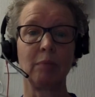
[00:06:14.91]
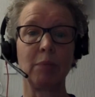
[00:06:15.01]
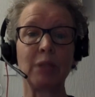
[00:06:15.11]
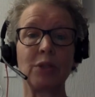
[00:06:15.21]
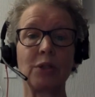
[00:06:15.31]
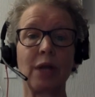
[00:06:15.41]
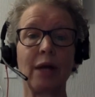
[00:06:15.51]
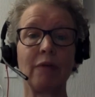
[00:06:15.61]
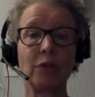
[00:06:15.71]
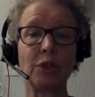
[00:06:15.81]
Better to
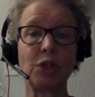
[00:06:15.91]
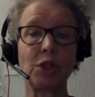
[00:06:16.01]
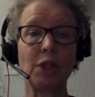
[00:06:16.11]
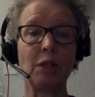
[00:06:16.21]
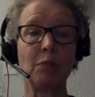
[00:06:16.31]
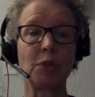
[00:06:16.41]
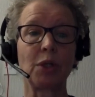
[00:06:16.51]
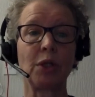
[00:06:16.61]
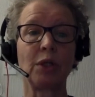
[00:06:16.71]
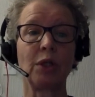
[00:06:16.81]
have other sheep
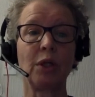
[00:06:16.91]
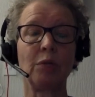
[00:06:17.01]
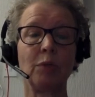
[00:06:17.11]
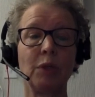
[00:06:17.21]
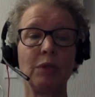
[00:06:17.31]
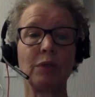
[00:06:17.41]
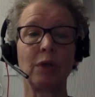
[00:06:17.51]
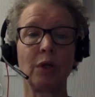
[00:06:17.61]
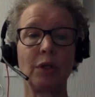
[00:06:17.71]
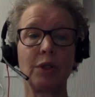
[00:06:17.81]
to huddle up with
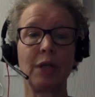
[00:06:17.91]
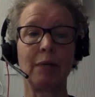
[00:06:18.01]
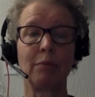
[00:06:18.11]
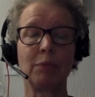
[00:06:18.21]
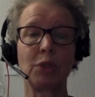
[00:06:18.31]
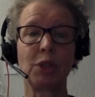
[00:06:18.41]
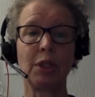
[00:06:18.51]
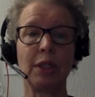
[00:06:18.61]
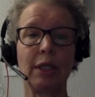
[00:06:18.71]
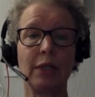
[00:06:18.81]
on a damp,
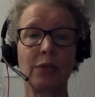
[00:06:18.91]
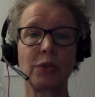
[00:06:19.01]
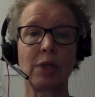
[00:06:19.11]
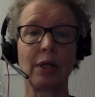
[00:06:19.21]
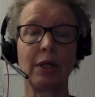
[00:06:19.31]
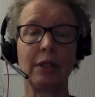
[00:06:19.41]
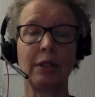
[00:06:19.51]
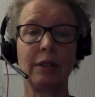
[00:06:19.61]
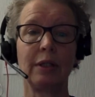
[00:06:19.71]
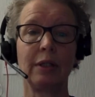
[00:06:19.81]
chilly hillside
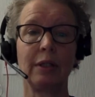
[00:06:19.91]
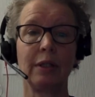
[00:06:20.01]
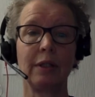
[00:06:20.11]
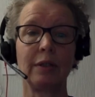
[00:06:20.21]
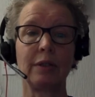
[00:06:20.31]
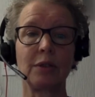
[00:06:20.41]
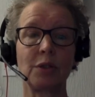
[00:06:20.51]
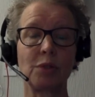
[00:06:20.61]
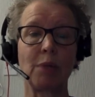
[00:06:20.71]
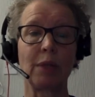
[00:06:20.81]
than
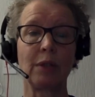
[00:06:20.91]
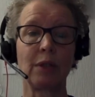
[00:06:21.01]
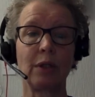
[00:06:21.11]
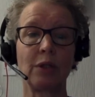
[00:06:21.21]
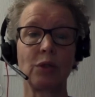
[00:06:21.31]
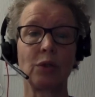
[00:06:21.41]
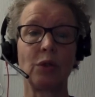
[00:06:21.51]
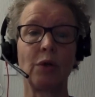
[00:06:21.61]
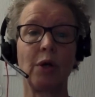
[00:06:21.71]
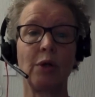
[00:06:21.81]
to spend the night on
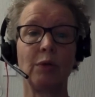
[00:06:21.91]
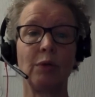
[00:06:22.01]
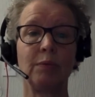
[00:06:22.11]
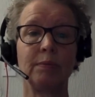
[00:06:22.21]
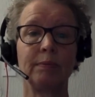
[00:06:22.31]
your own.